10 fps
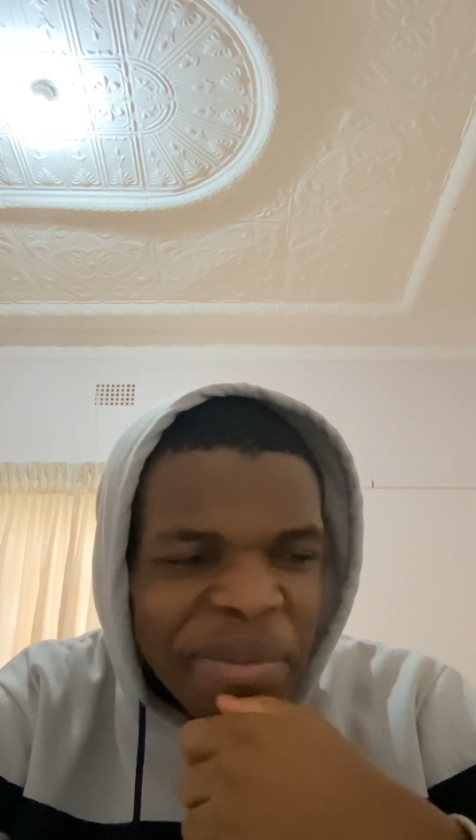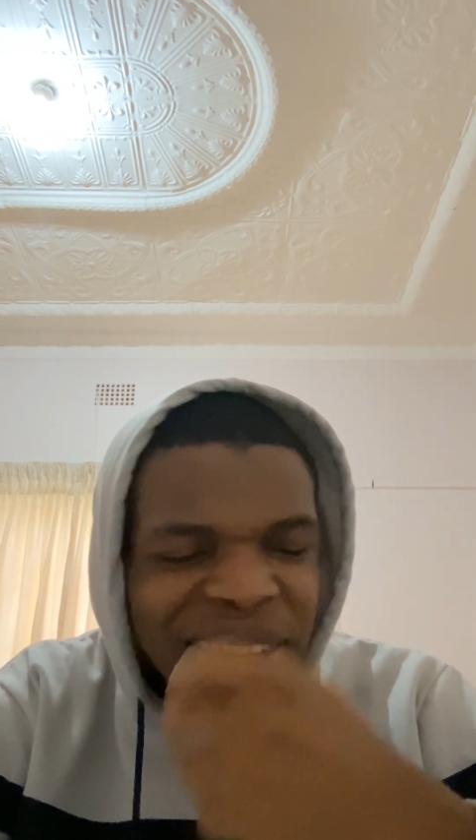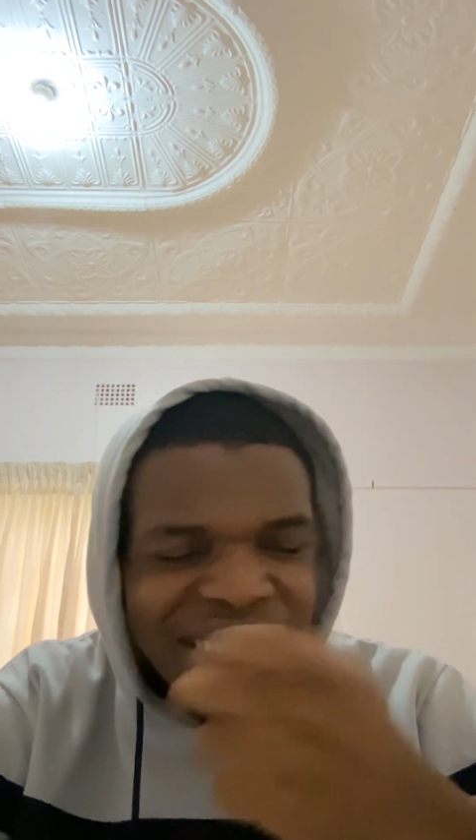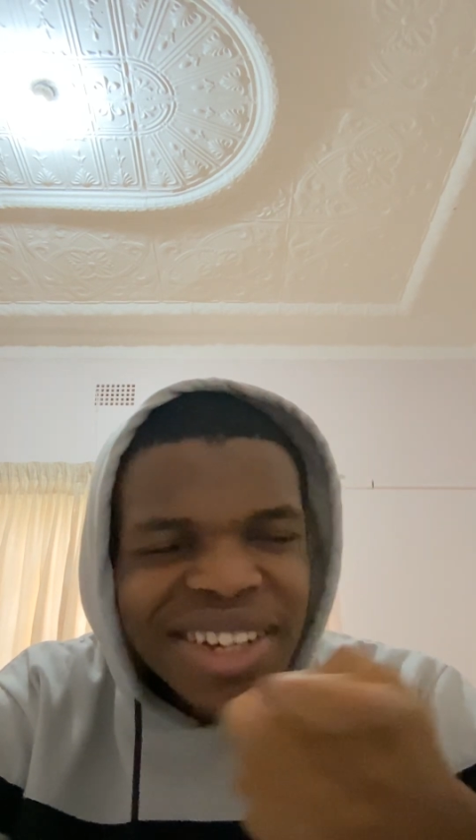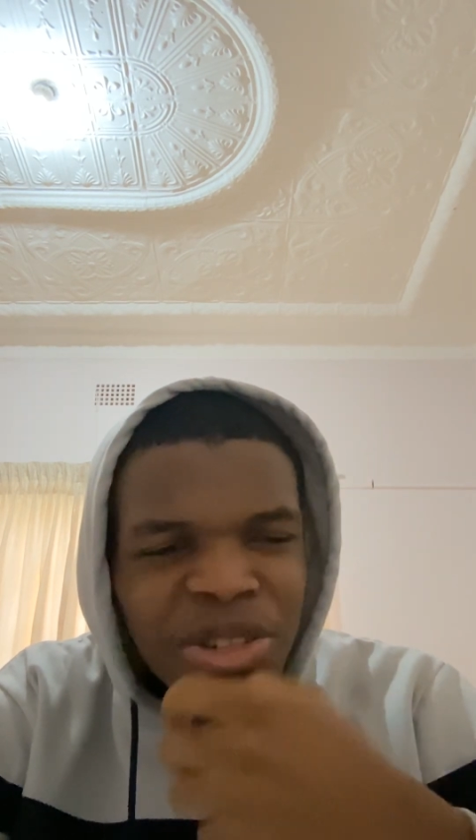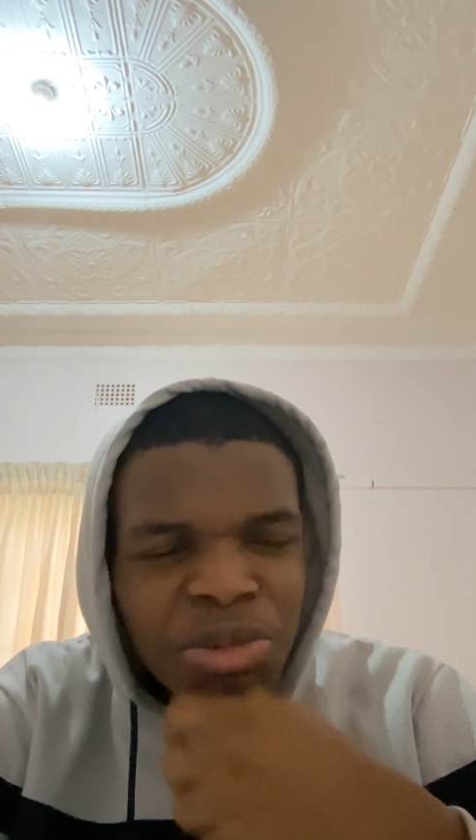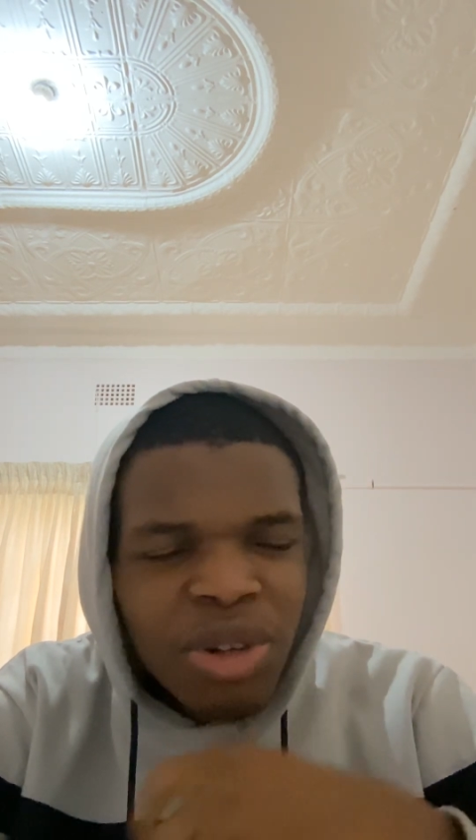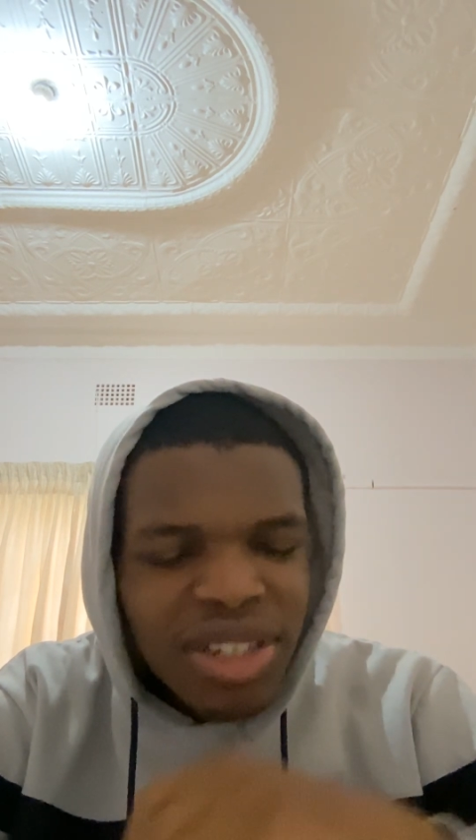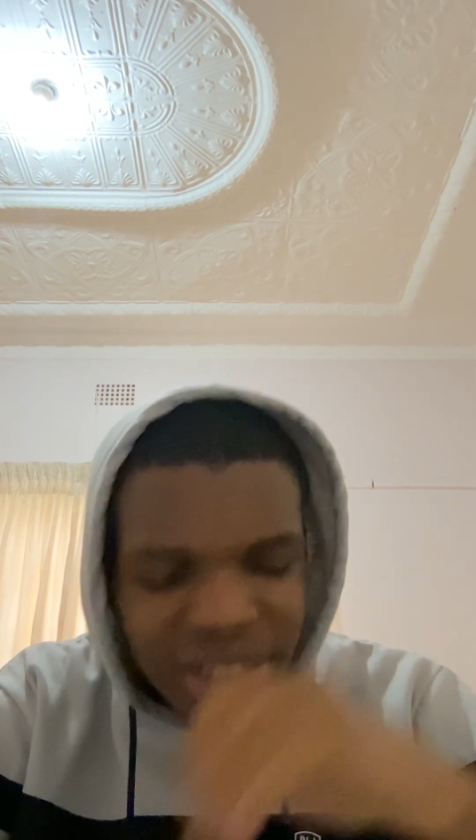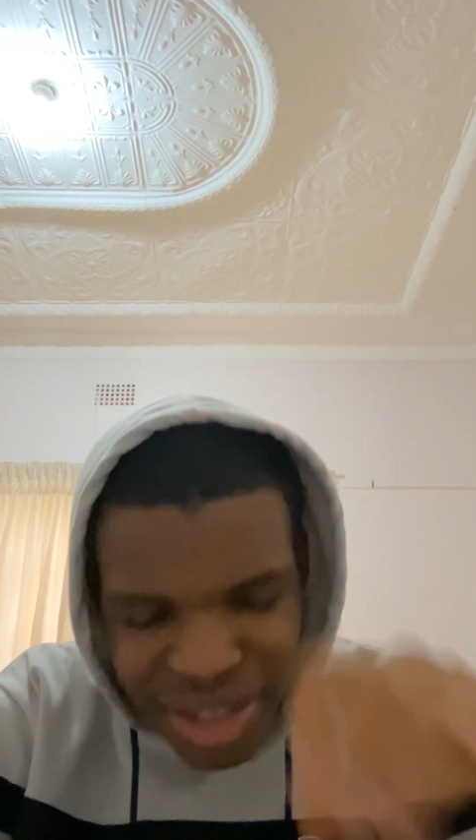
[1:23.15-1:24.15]
but they are
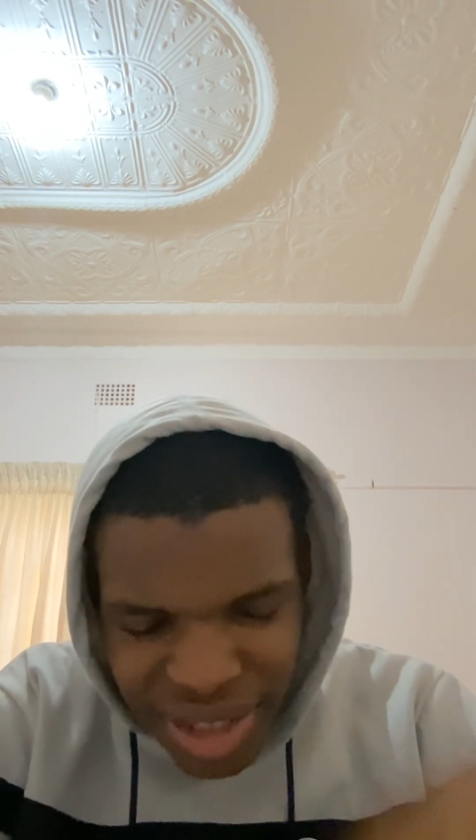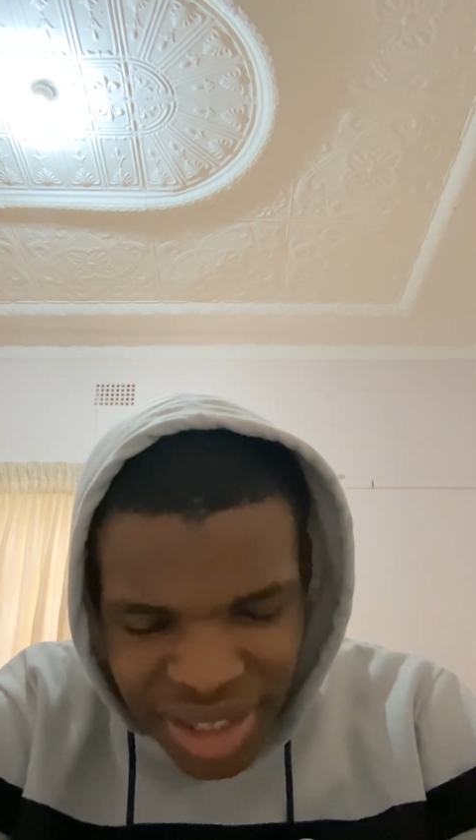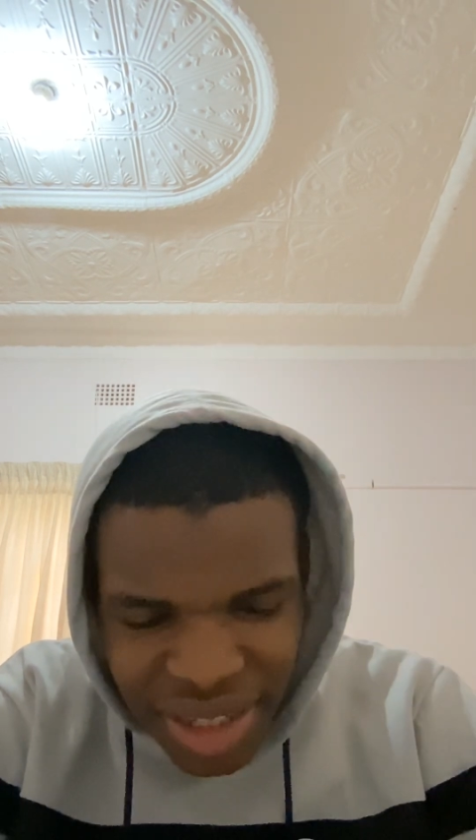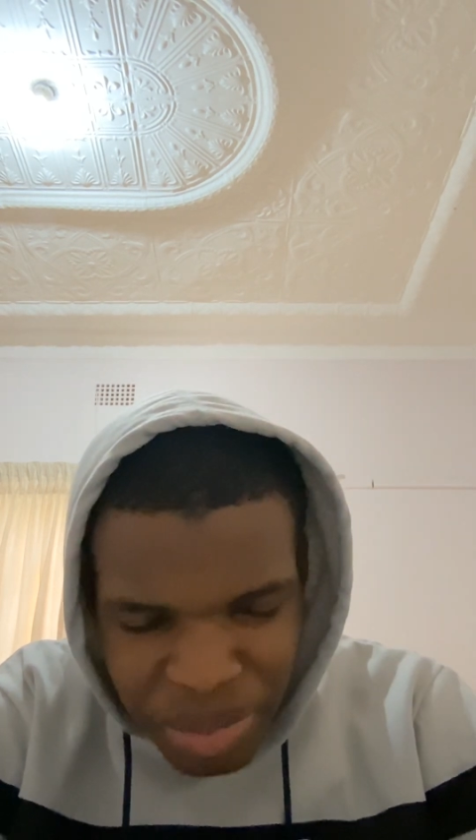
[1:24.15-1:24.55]
smarter than the